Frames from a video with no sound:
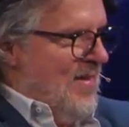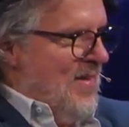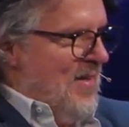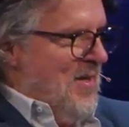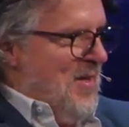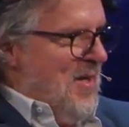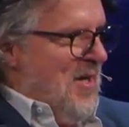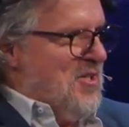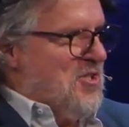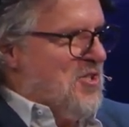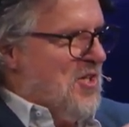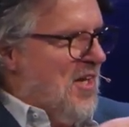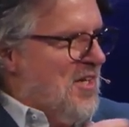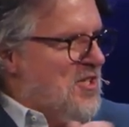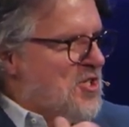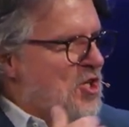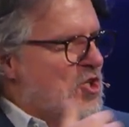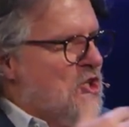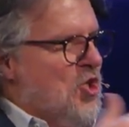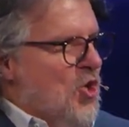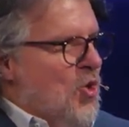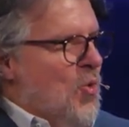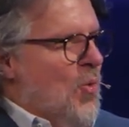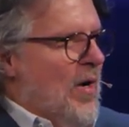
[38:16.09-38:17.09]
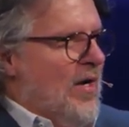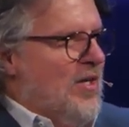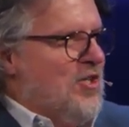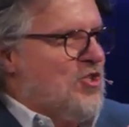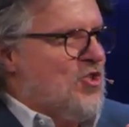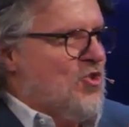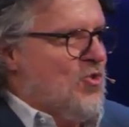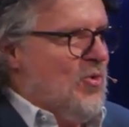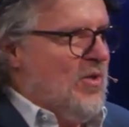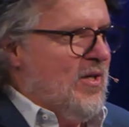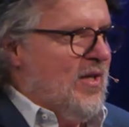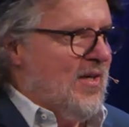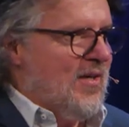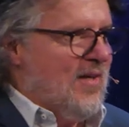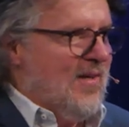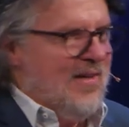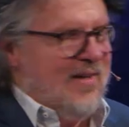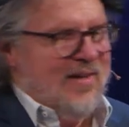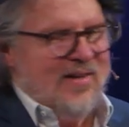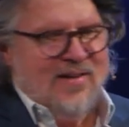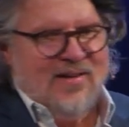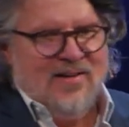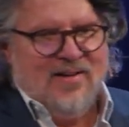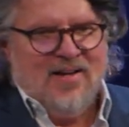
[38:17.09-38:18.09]
It's a, it's a two way street.
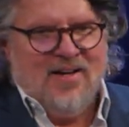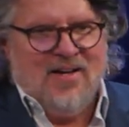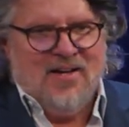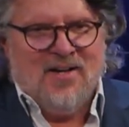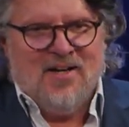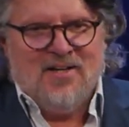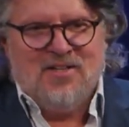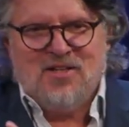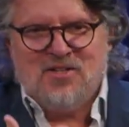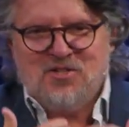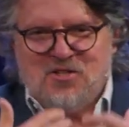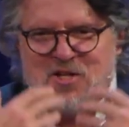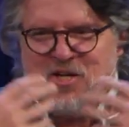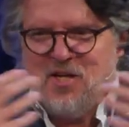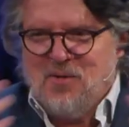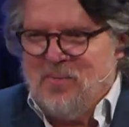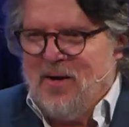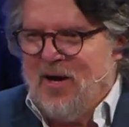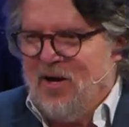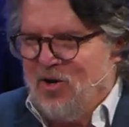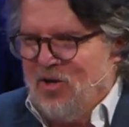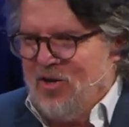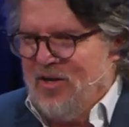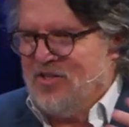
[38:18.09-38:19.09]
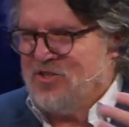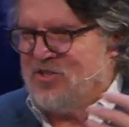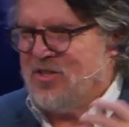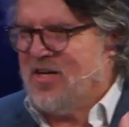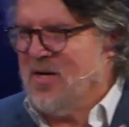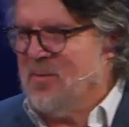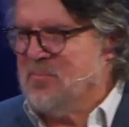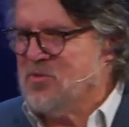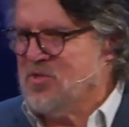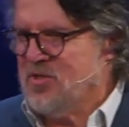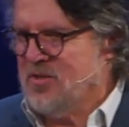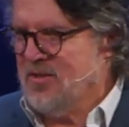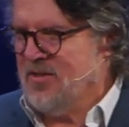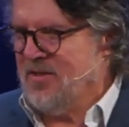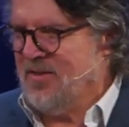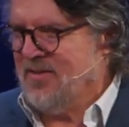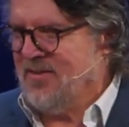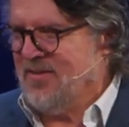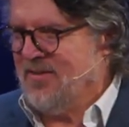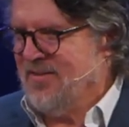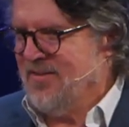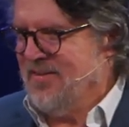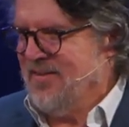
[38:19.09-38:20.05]
It, it, doesn't come out unless it comes in.